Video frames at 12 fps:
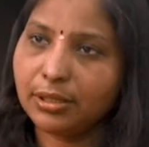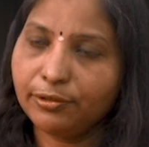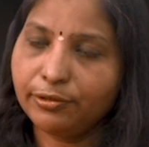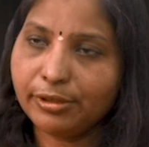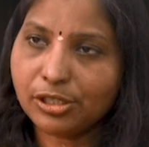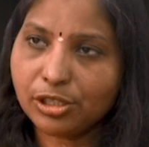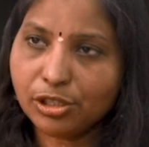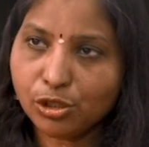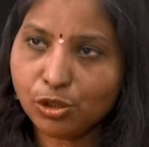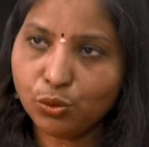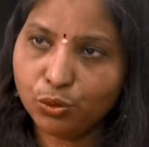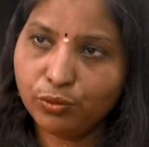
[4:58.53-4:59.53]
First is
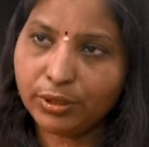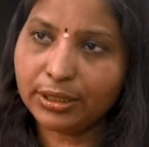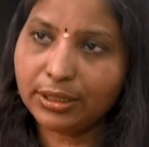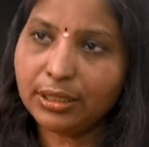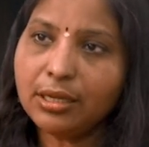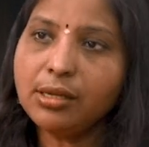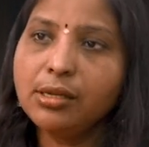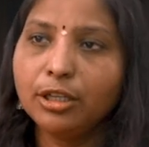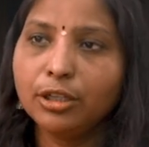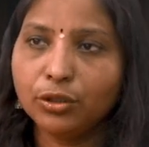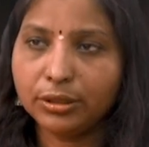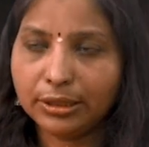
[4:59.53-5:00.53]
the Udvartana,
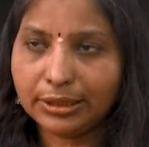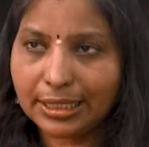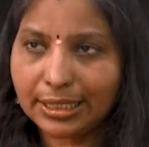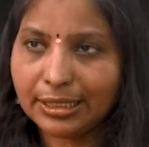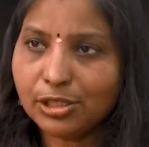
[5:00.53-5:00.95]
second